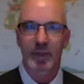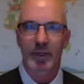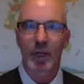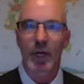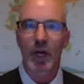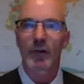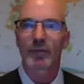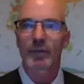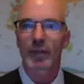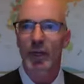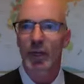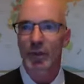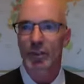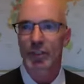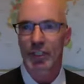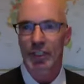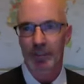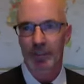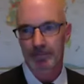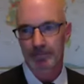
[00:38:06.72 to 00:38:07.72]
of
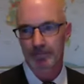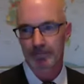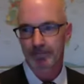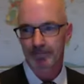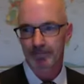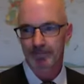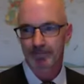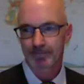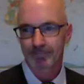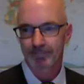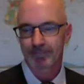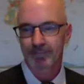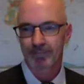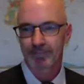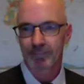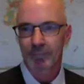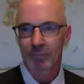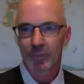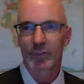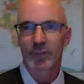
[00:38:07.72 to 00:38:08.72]
coaching,
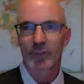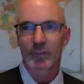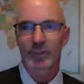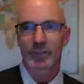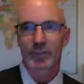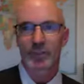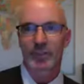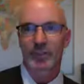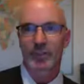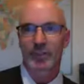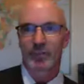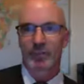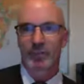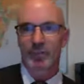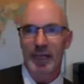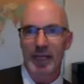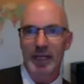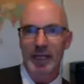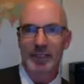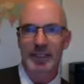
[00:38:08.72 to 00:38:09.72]
which is
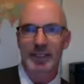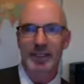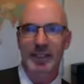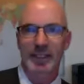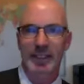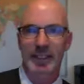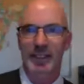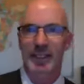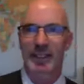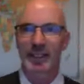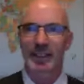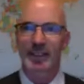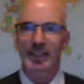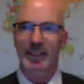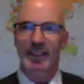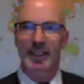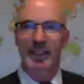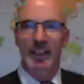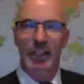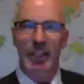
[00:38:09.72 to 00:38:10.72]
branding and
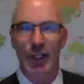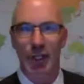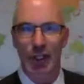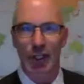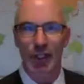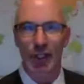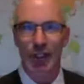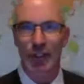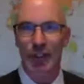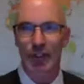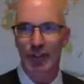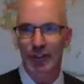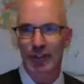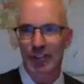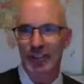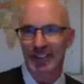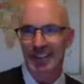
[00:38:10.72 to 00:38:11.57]
the colors.